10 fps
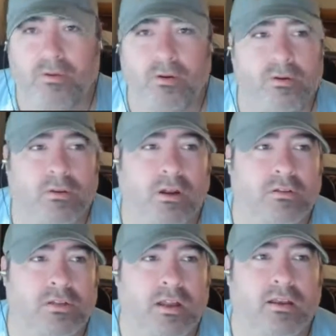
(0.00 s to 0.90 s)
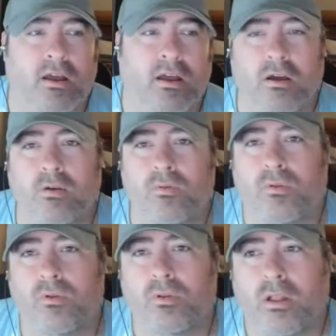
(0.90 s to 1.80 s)
are saying, oh,
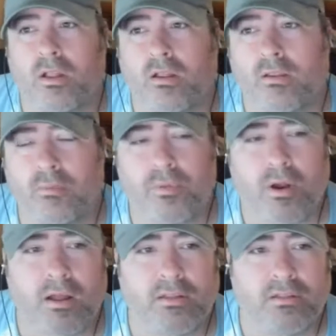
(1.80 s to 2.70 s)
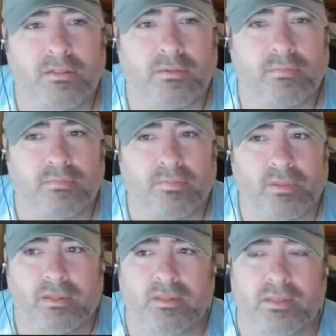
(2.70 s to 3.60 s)
well, LeBron's
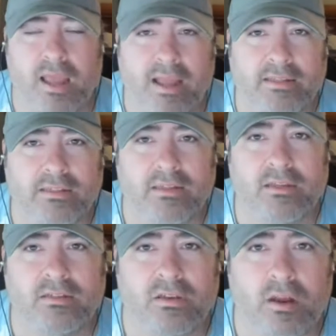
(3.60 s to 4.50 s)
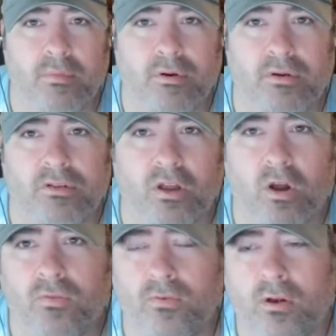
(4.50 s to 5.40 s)
stats and his numbers
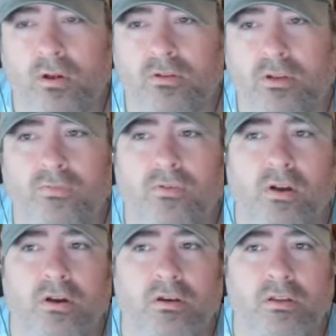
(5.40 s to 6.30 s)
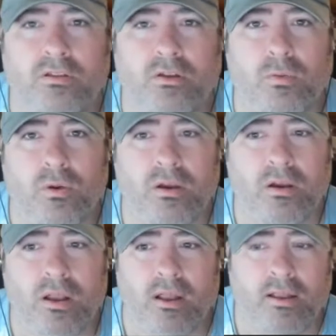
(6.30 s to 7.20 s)
overall so far in his career
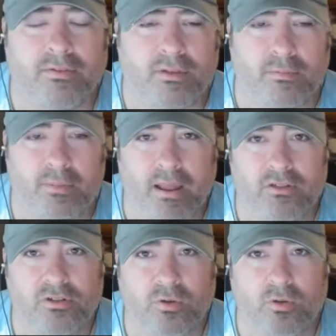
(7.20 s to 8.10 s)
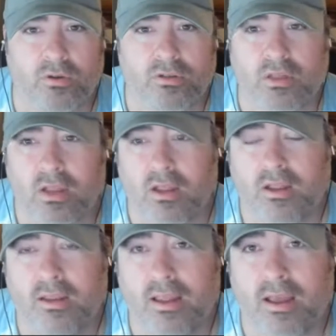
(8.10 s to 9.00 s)
have surpassed Jordan's.
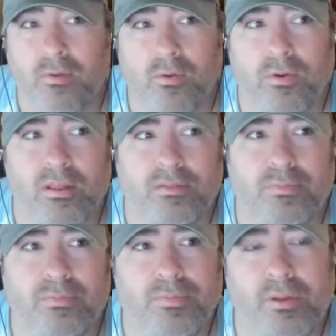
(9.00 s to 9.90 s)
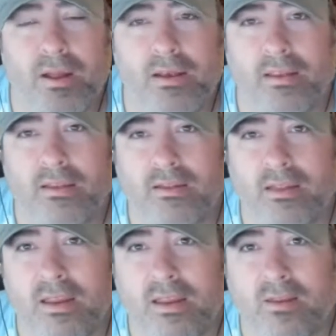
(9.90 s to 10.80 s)
Yeah, well, he's played in the
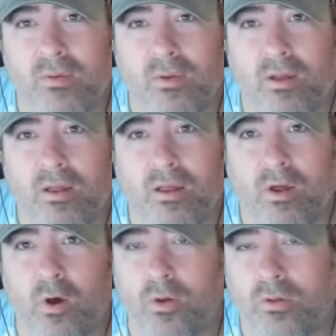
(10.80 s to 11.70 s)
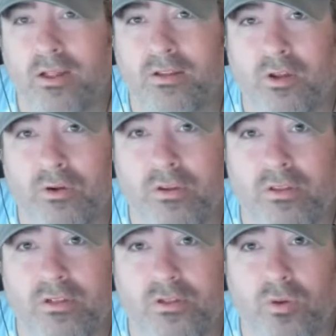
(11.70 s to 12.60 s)
league a whole lot longer
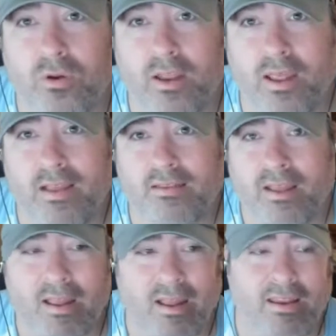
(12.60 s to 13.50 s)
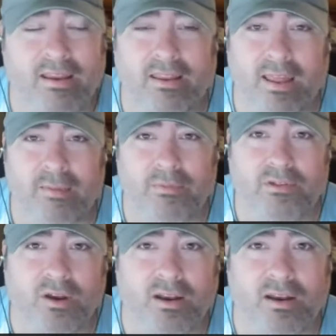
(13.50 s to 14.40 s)
than Jordan has, and he came
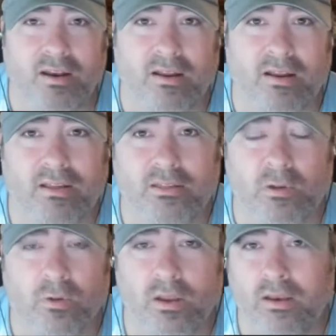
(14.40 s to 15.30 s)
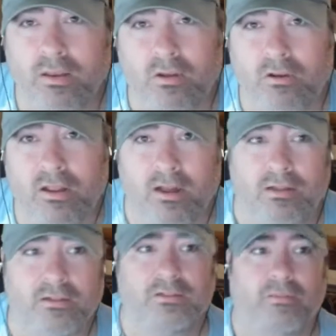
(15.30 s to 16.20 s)
straight out of high school. He didn't go to
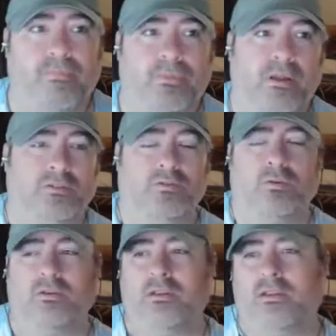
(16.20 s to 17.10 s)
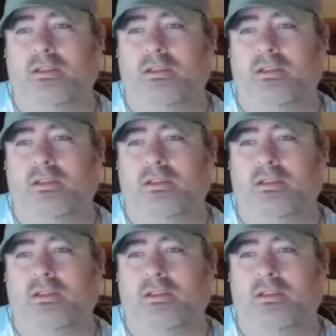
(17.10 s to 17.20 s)
college like Jordan did